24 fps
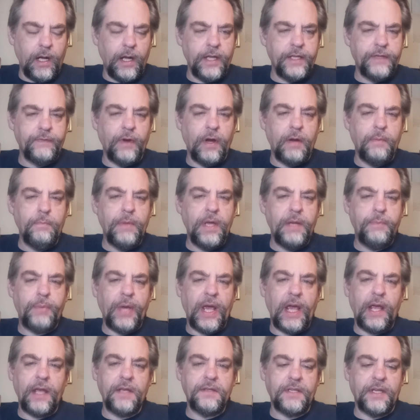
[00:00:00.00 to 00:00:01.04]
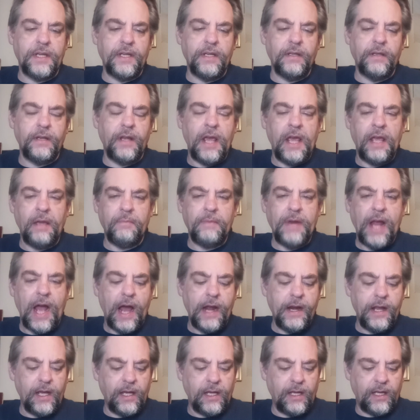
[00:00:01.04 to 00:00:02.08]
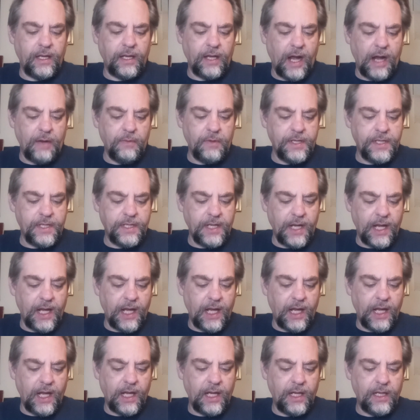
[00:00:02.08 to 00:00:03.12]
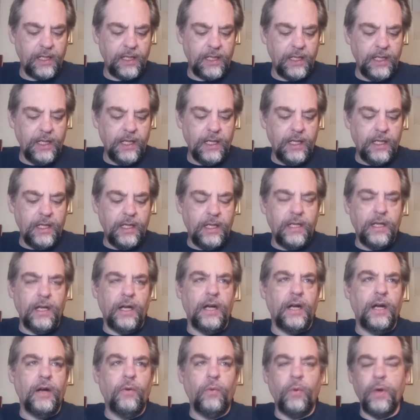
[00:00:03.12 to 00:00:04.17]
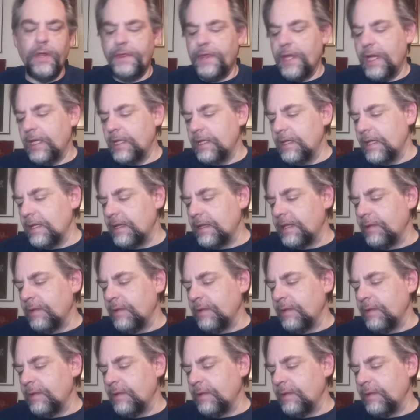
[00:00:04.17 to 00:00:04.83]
It's very mid-paced and hypnotic, I would say. One thing